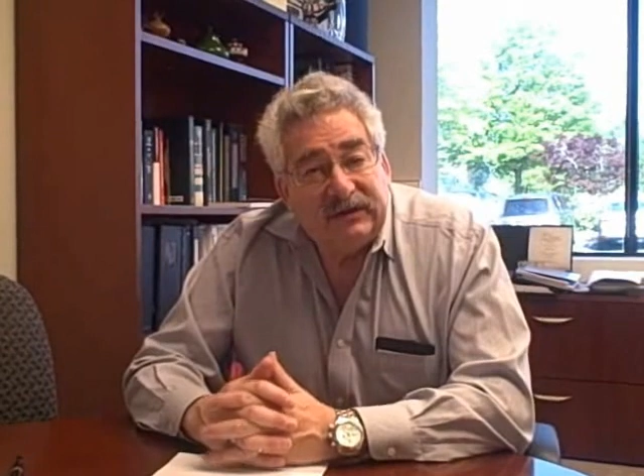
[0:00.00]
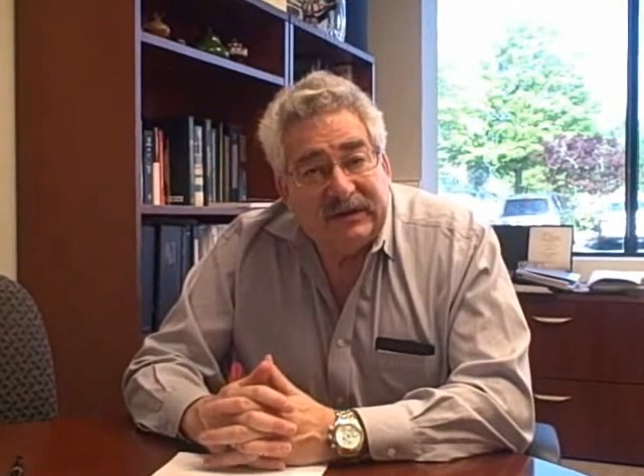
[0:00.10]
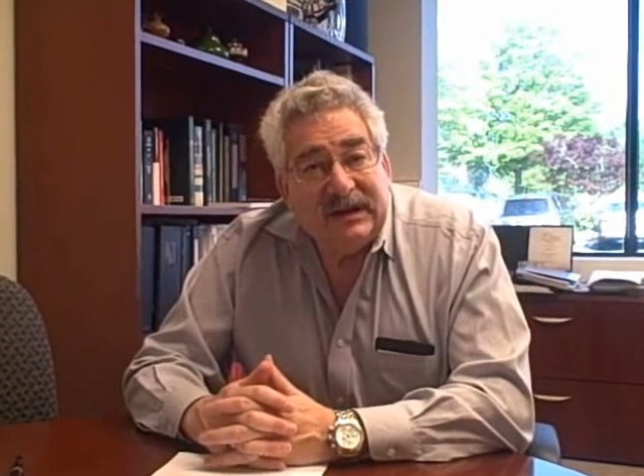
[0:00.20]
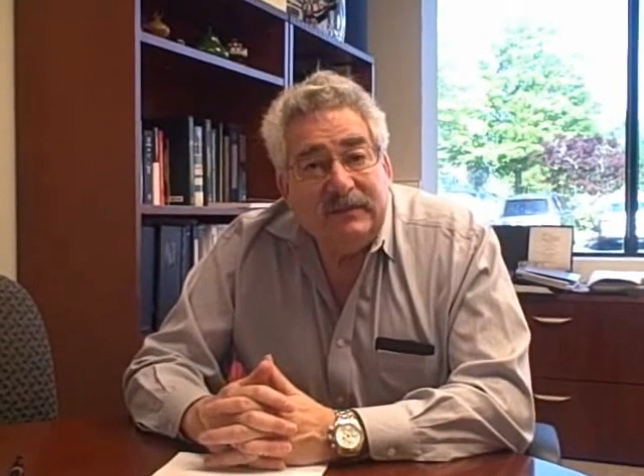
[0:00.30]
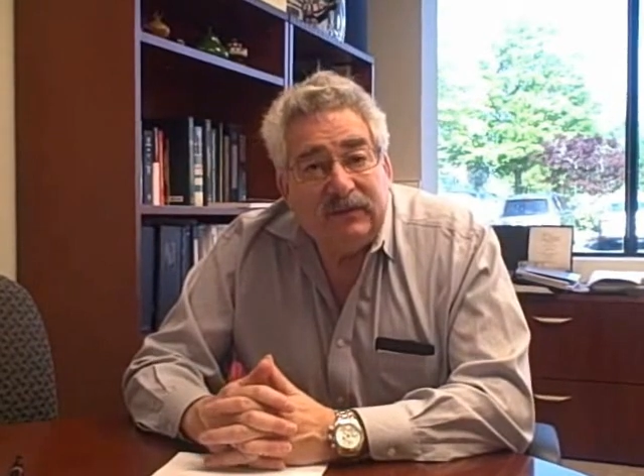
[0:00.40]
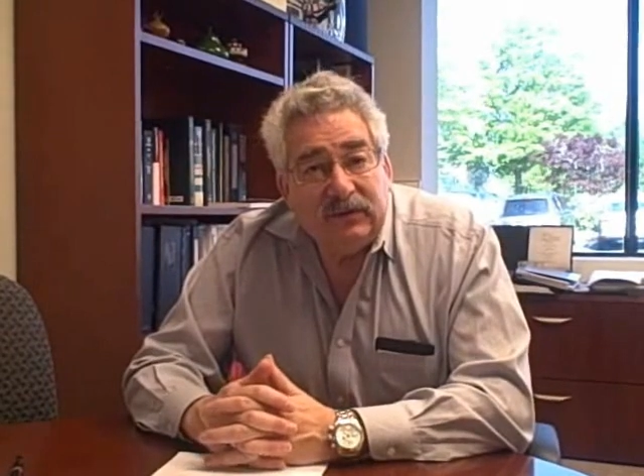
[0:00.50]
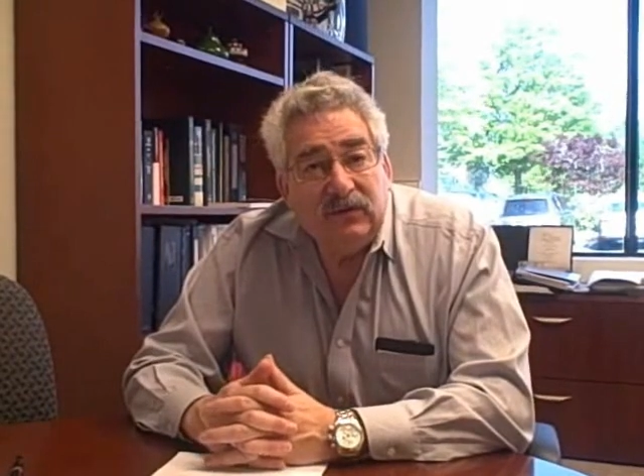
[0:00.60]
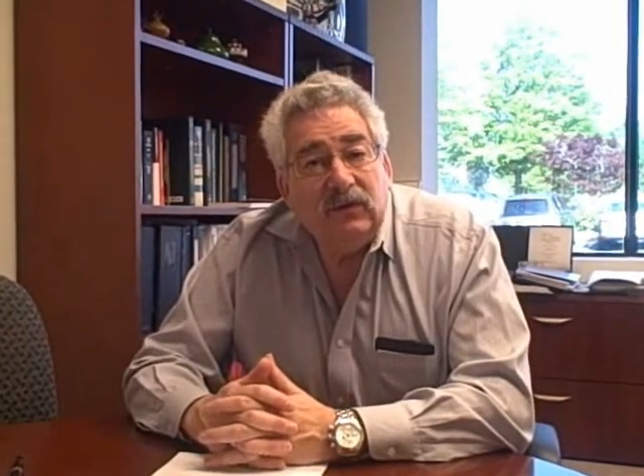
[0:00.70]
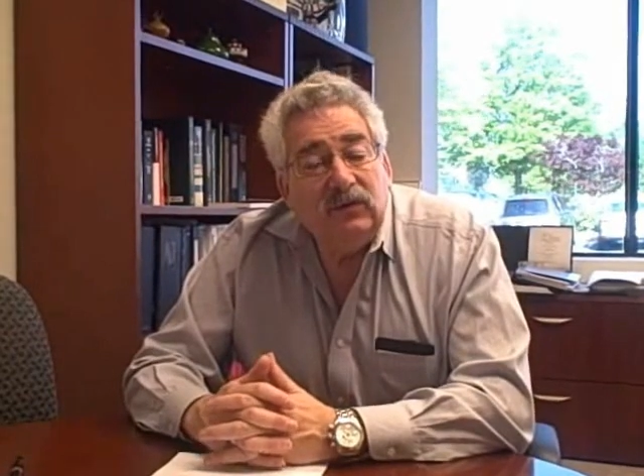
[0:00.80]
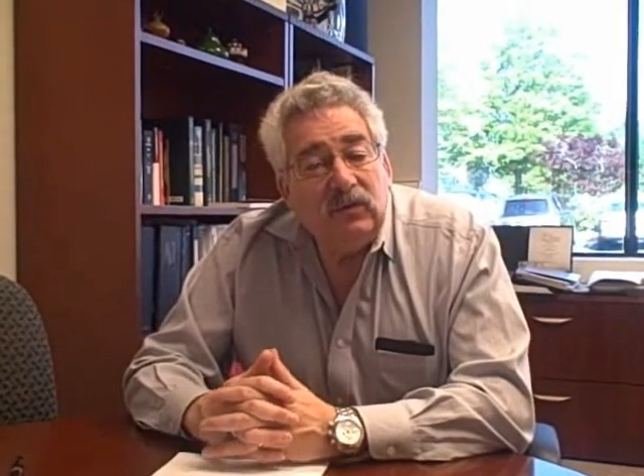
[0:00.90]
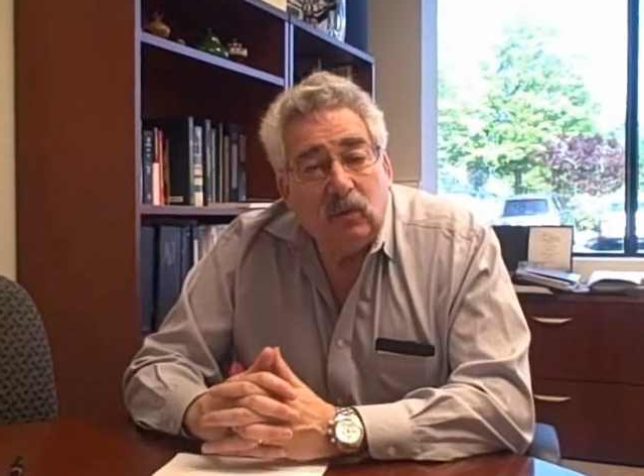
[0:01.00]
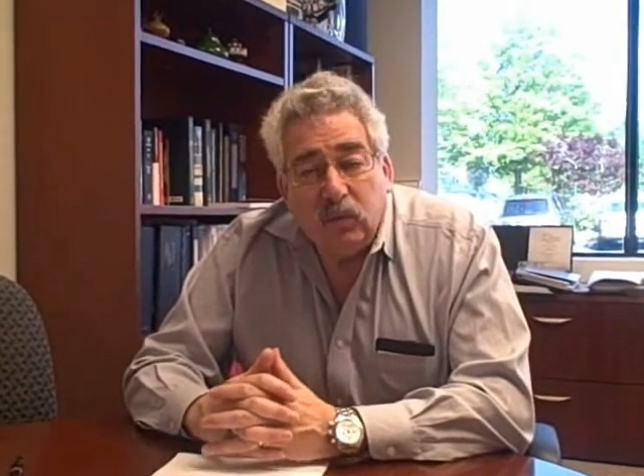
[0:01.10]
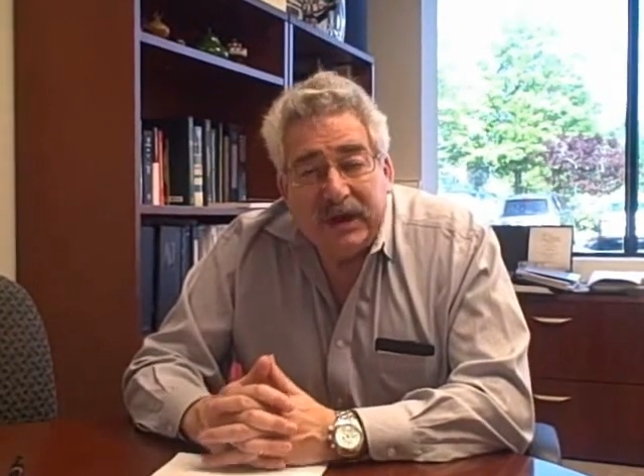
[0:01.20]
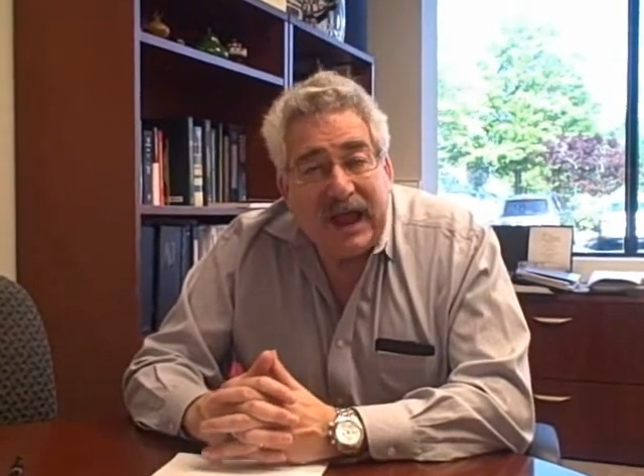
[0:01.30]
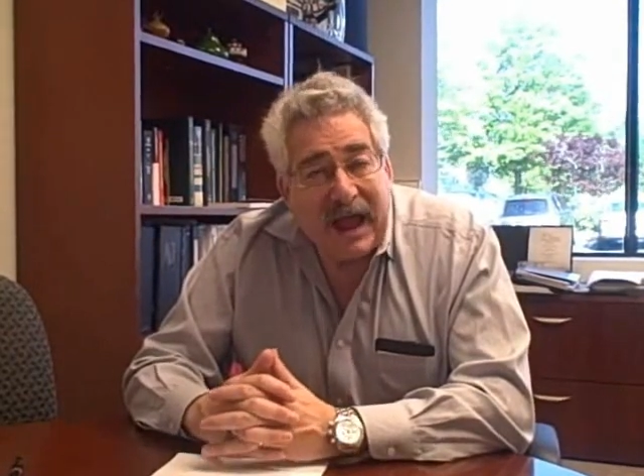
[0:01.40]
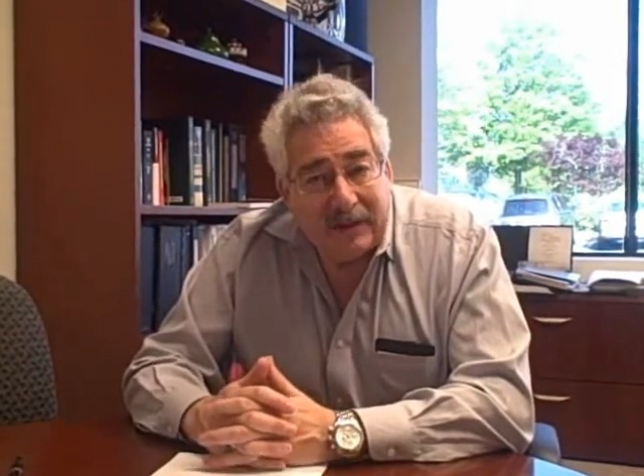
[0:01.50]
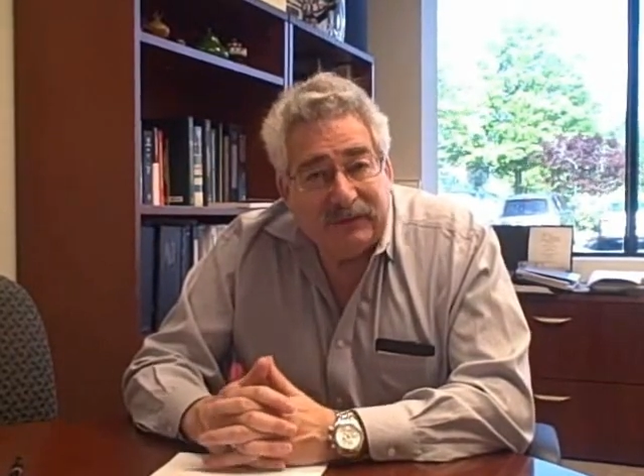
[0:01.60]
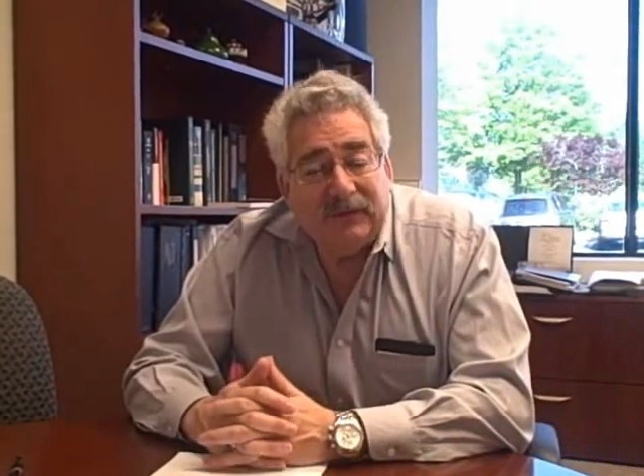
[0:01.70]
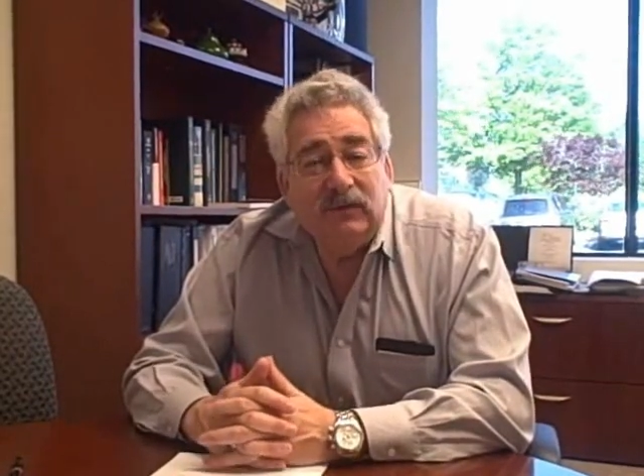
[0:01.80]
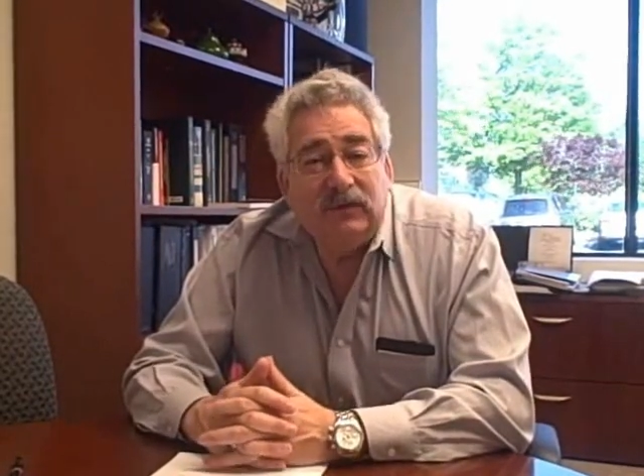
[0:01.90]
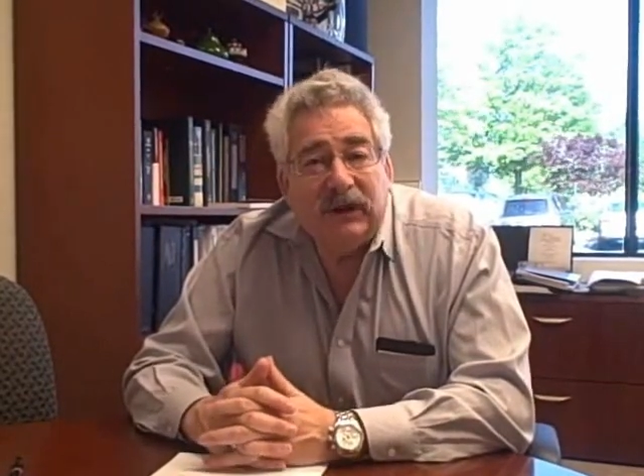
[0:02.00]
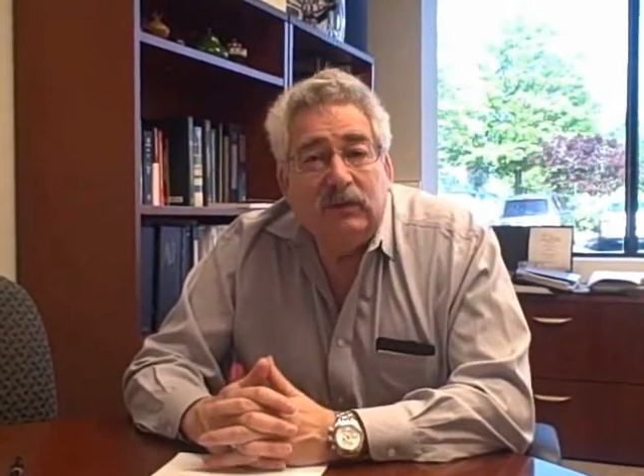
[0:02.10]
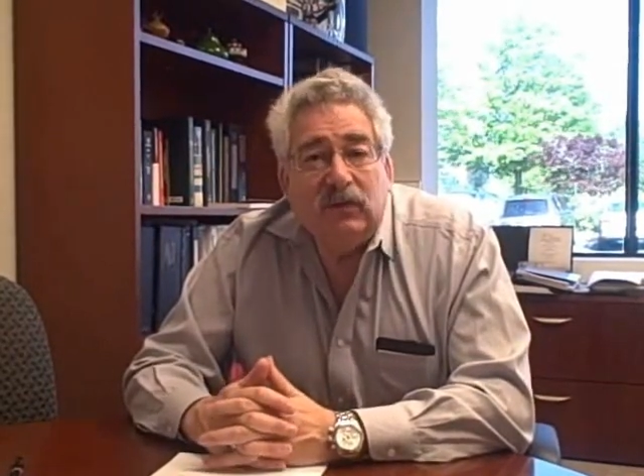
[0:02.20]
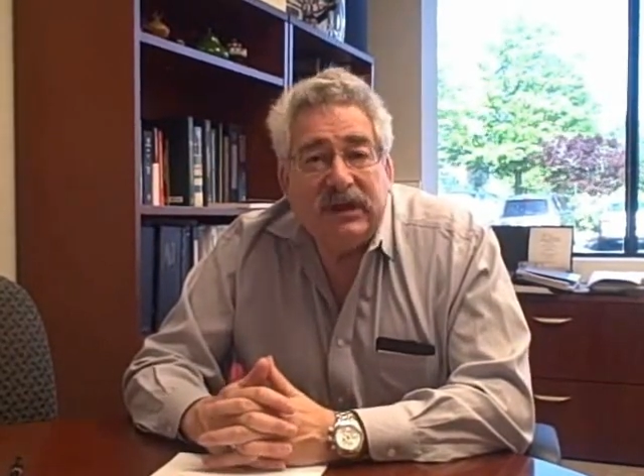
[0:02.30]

So keep tuned. We absolutely